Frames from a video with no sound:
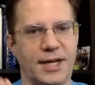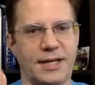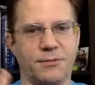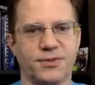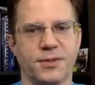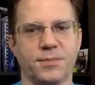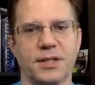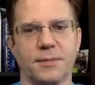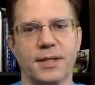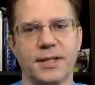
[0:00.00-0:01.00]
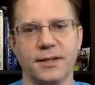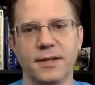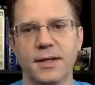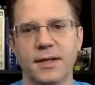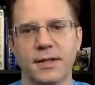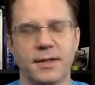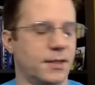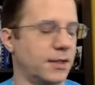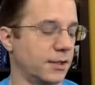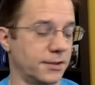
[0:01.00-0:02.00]
That was something that my
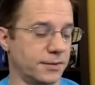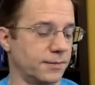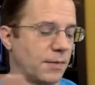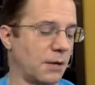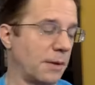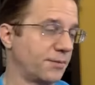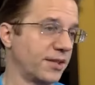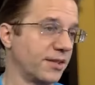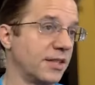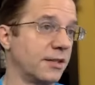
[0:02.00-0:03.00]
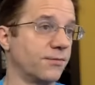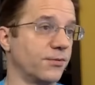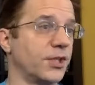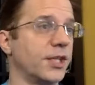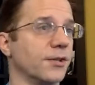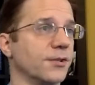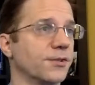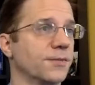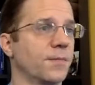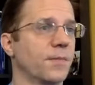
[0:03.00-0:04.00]
uh, my website has needed for years,